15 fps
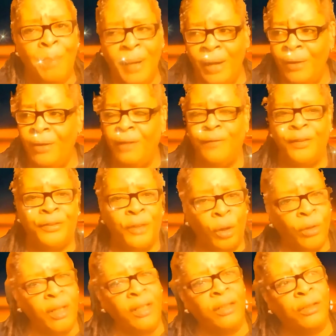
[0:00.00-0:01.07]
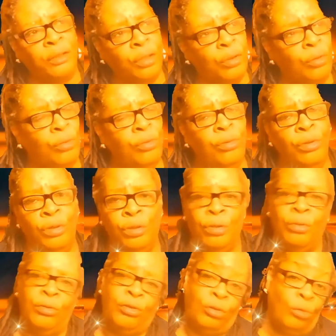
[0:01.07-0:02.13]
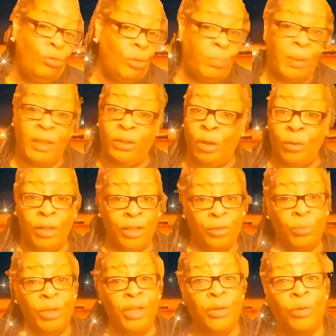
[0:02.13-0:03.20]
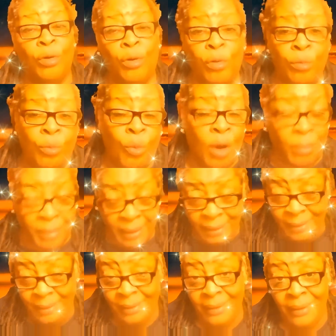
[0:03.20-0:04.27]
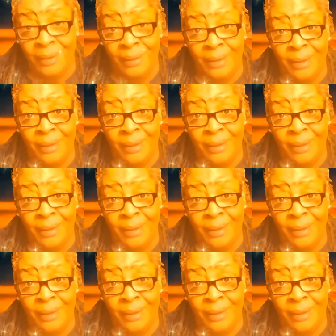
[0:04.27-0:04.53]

I'm a parent of a 32 year, soon to be 33 year old woman.